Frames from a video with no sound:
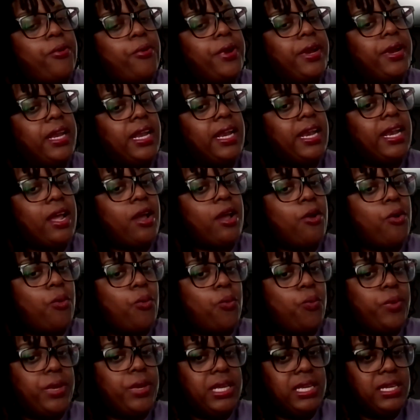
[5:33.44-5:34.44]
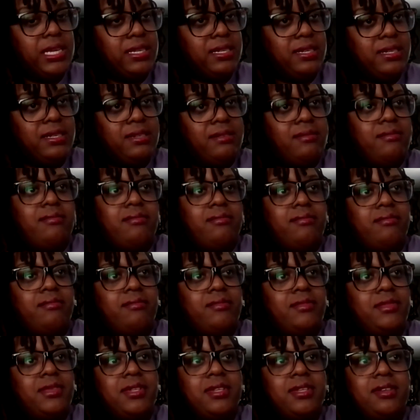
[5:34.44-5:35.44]
pointing out when
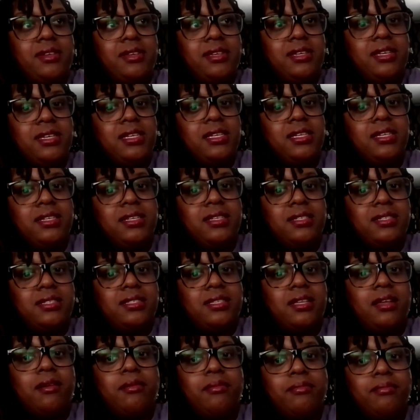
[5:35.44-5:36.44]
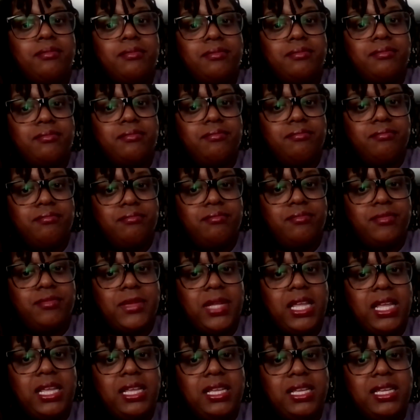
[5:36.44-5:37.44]
some
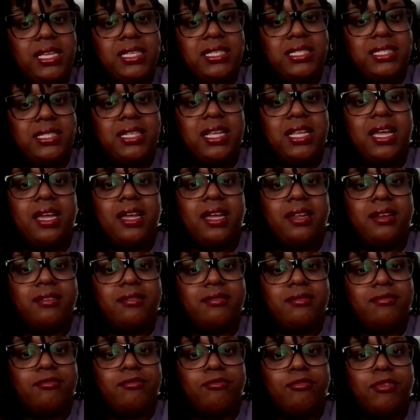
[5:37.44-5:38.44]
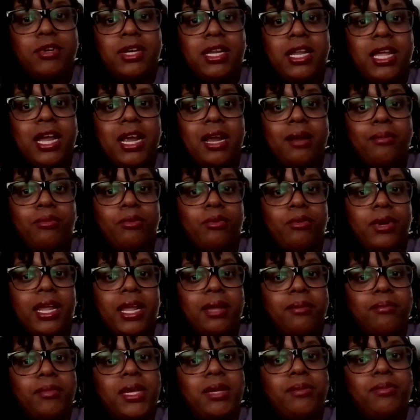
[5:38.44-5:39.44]
is not reliable,
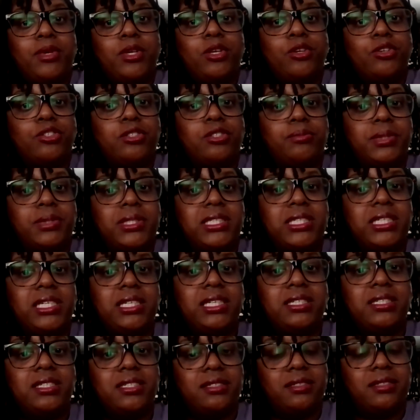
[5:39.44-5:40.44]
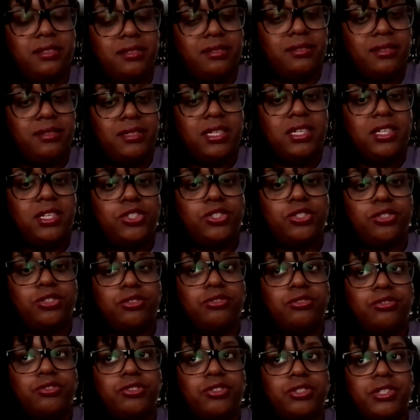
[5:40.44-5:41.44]
like maybe you should be teaching
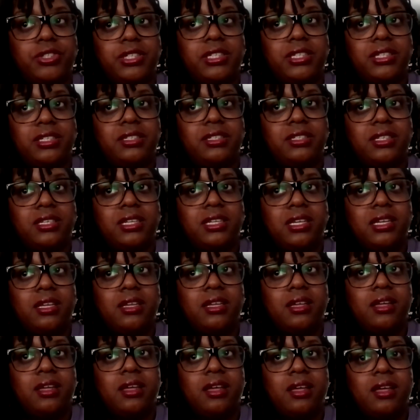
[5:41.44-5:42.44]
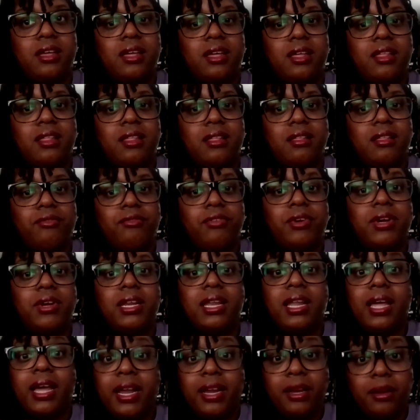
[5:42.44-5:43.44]
children
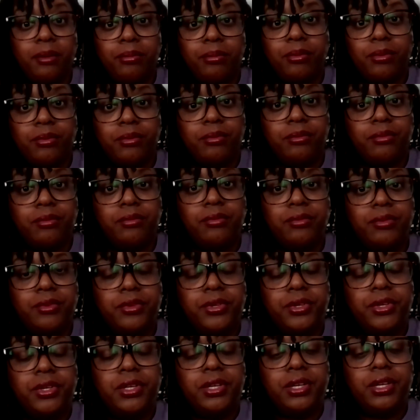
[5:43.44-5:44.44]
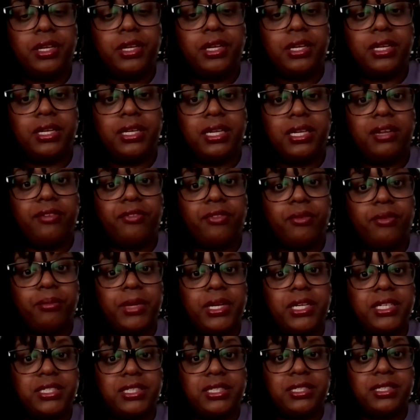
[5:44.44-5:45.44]
reliable
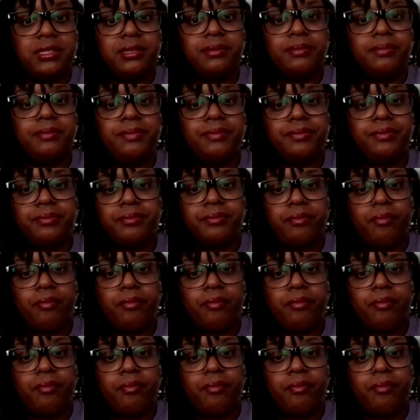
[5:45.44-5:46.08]
information.